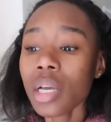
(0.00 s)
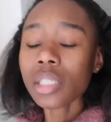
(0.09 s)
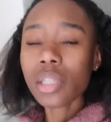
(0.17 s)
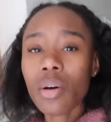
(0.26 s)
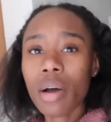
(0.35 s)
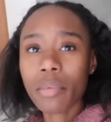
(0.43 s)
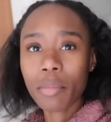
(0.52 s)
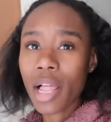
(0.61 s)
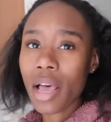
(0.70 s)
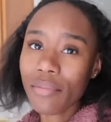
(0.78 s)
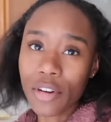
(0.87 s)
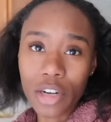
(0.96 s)
So I'm
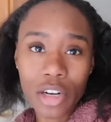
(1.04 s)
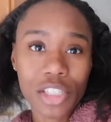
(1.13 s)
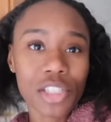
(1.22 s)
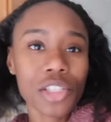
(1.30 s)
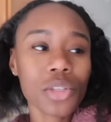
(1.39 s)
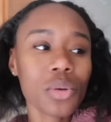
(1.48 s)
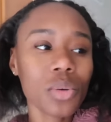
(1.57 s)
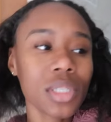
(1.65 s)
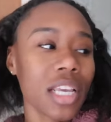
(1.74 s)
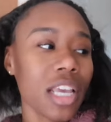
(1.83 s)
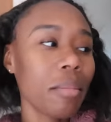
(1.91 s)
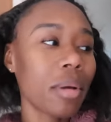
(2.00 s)
applying for nursing schools
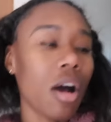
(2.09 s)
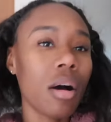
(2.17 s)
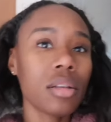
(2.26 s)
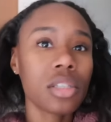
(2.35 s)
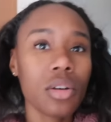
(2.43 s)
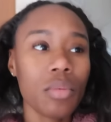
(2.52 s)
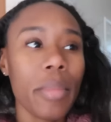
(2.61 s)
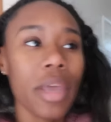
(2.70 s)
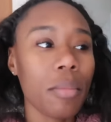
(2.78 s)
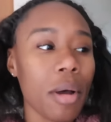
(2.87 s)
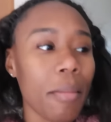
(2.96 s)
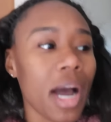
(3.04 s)
again, but I also made
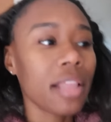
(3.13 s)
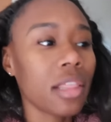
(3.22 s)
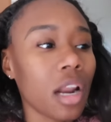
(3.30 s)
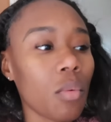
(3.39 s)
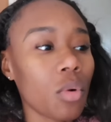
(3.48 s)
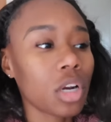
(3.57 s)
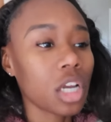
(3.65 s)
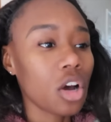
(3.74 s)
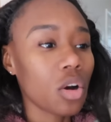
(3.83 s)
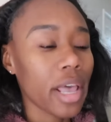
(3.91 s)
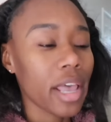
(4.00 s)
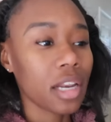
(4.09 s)
up my mind that I want to
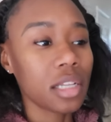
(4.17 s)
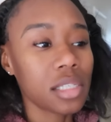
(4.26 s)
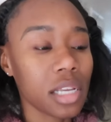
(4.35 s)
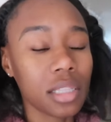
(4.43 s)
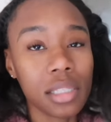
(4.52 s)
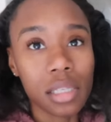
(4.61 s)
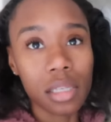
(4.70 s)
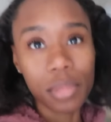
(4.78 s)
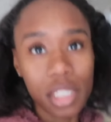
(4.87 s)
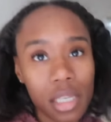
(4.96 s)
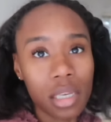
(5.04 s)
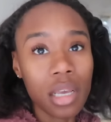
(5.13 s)
go ahead and take the T M
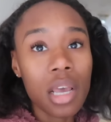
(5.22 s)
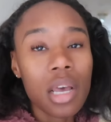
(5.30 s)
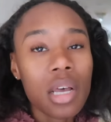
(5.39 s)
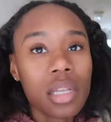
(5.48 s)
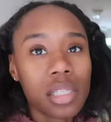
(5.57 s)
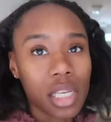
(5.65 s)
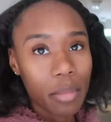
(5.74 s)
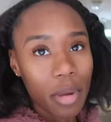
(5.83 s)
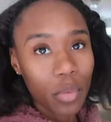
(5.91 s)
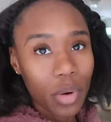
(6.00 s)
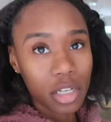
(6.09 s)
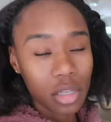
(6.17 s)
C to get my
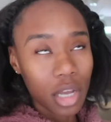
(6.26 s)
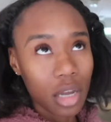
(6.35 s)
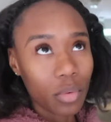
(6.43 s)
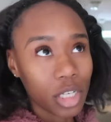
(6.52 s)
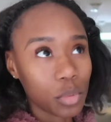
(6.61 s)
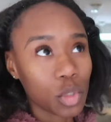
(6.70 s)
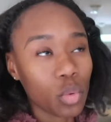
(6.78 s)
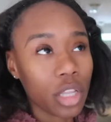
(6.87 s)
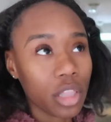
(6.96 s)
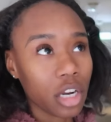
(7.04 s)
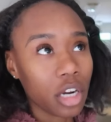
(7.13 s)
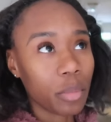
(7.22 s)
re uh, respiratory
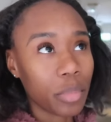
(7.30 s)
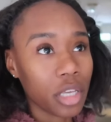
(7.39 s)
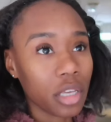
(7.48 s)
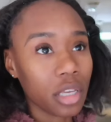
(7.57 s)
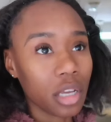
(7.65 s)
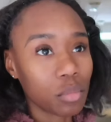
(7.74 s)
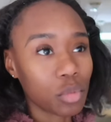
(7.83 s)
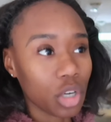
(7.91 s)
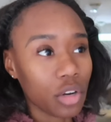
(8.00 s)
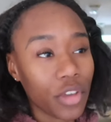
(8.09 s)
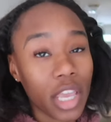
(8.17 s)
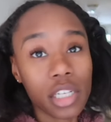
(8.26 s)
therapy um,
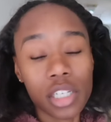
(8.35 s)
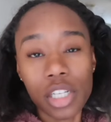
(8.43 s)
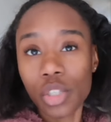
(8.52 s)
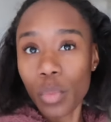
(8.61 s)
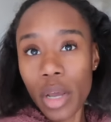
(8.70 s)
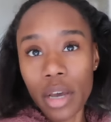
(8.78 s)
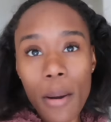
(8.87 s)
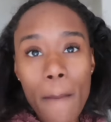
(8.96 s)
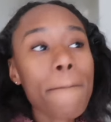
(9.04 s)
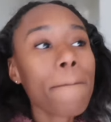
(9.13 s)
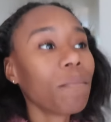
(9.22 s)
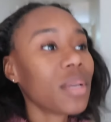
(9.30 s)
certification as well.
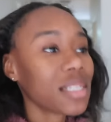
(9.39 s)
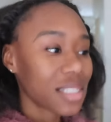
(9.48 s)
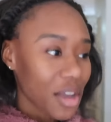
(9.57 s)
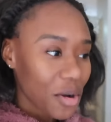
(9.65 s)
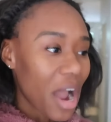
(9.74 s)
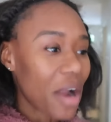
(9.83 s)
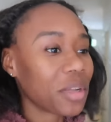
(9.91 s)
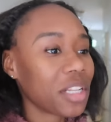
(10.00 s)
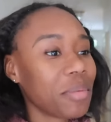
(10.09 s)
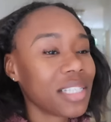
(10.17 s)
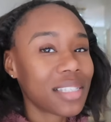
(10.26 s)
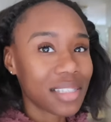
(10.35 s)
So I really
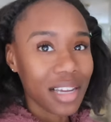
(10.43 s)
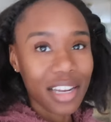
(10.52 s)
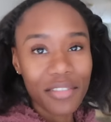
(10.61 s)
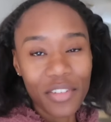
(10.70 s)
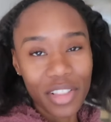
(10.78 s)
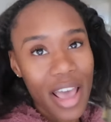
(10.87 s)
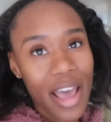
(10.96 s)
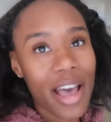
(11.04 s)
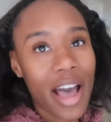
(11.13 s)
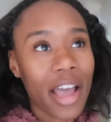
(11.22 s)
been studying for that.